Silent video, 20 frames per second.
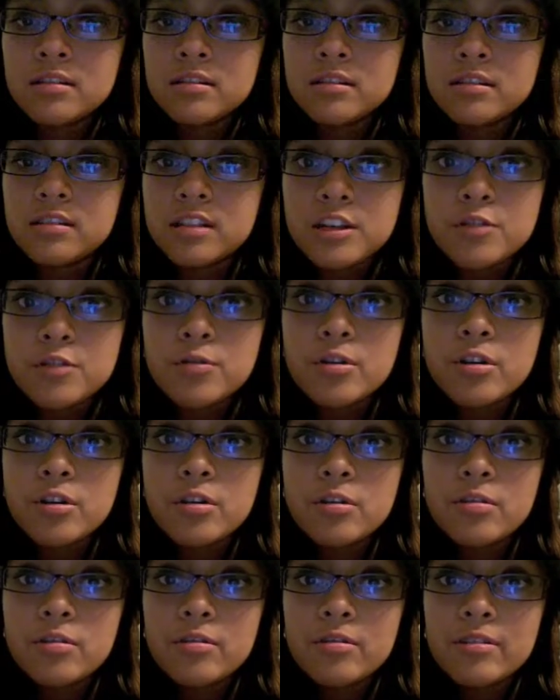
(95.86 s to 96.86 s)

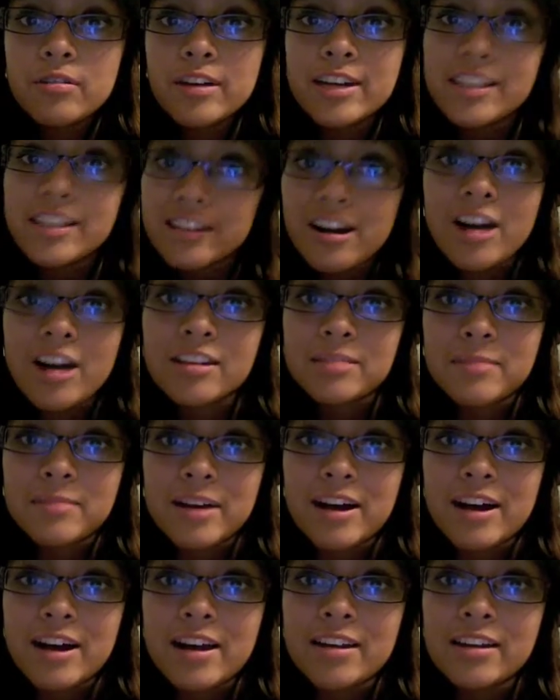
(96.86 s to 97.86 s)
Zero is an awesome
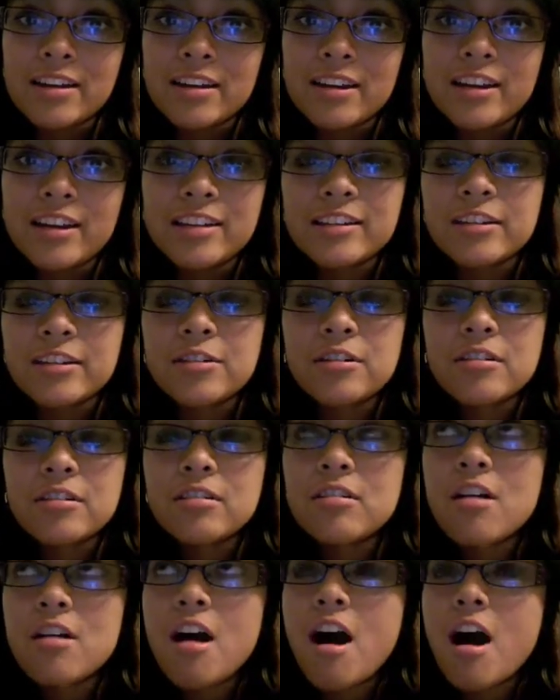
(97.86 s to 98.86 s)
guy. He's an
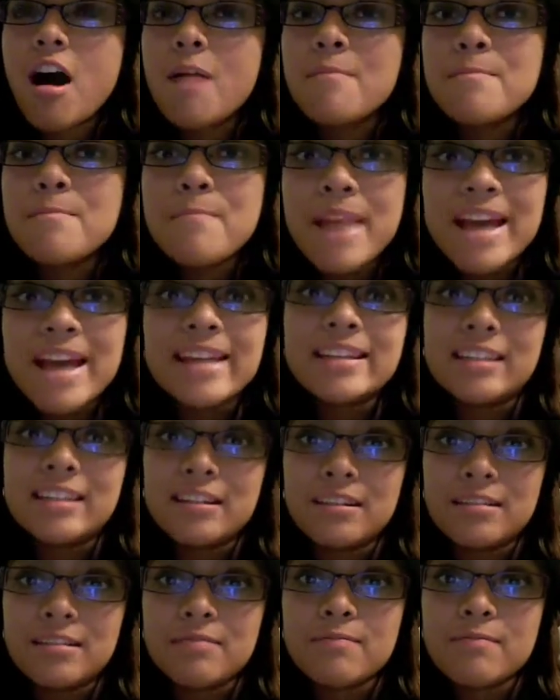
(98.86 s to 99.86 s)

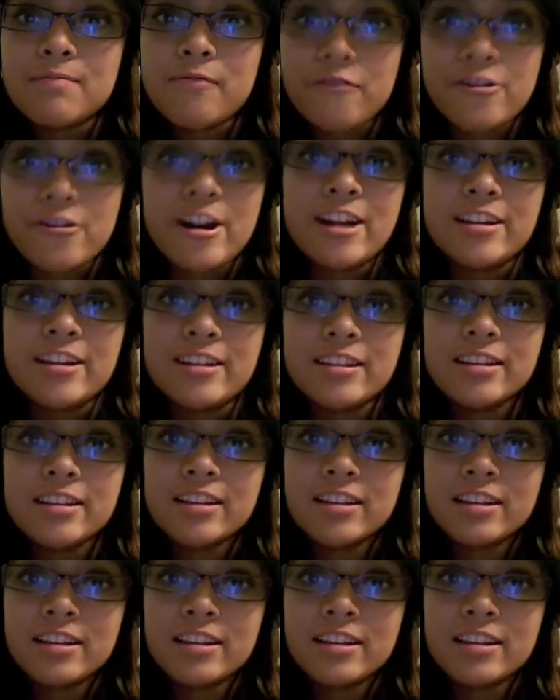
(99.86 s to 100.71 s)
amazing friend.